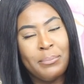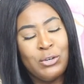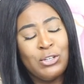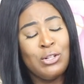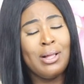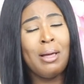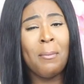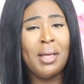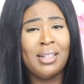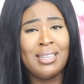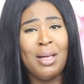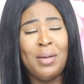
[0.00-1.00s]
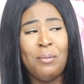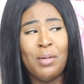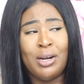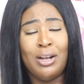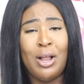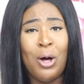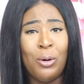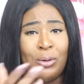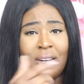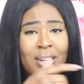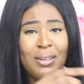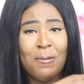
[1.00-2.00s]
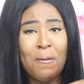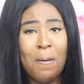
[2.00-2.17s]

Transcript: Just look at me and tell me I'm not alone.